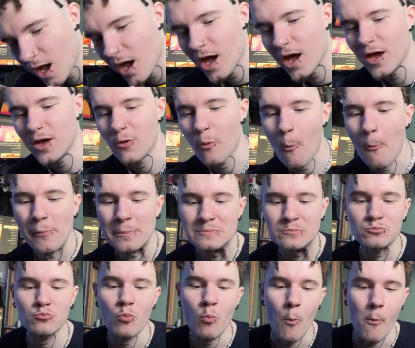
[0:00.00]
Hey,
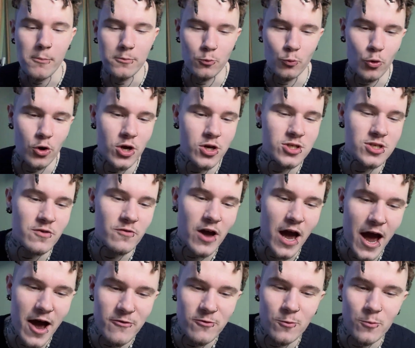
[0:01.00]
words of
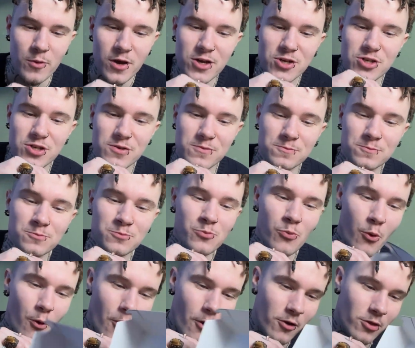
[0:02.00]
affirmation
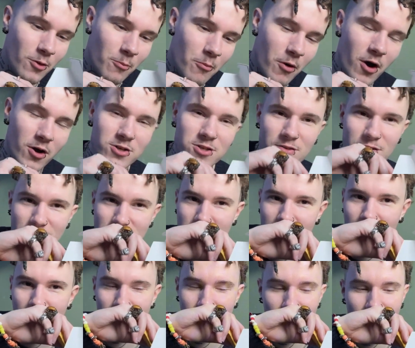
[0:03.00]
on the box of the
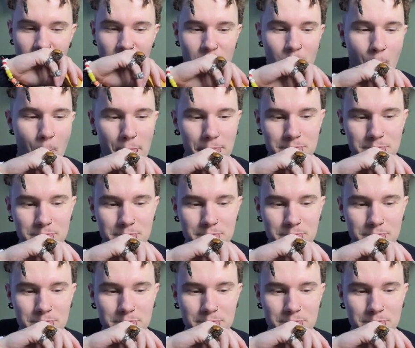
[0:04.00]
7-Eleven